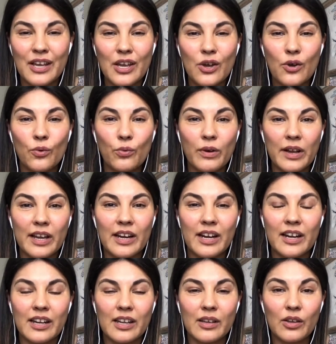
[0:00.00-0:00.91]

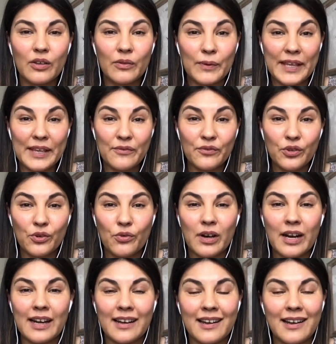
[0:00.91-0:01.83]
where if
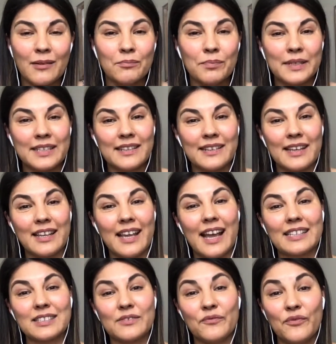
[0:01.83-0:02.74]
you are a company that
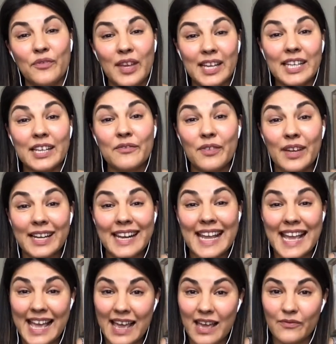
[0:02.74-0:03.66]
has very, very
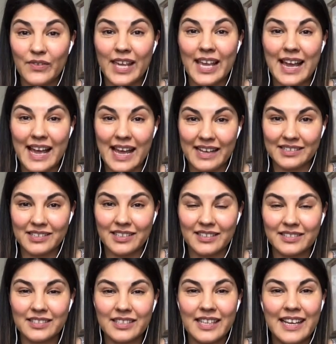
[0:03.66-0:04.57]
heavy
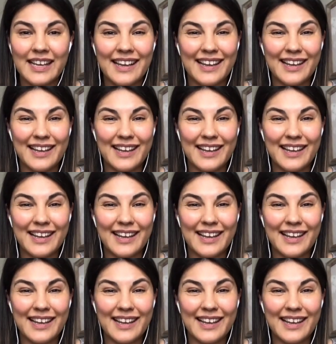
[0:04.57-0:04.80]
assets,